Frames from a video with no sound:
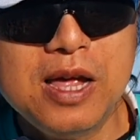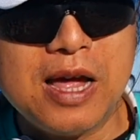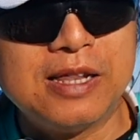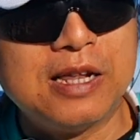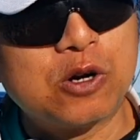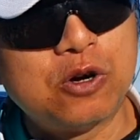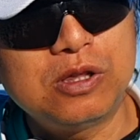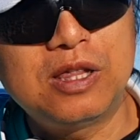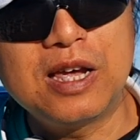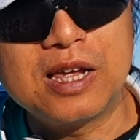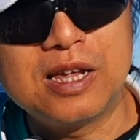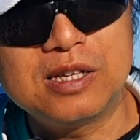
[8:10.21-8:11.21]
And the good
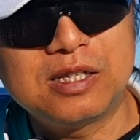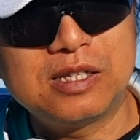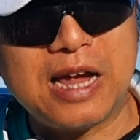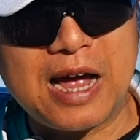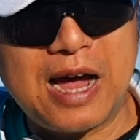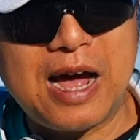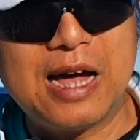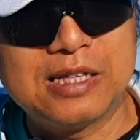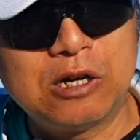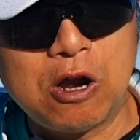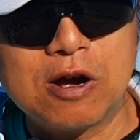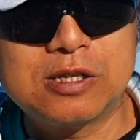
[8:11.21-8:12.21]
thing is there are
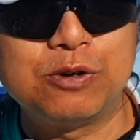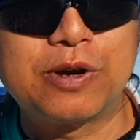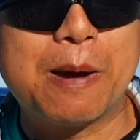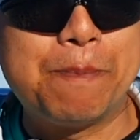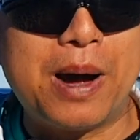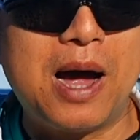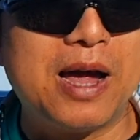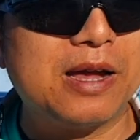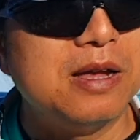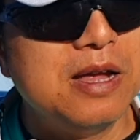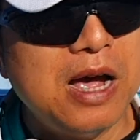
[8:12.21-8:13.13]
other locks you can buy.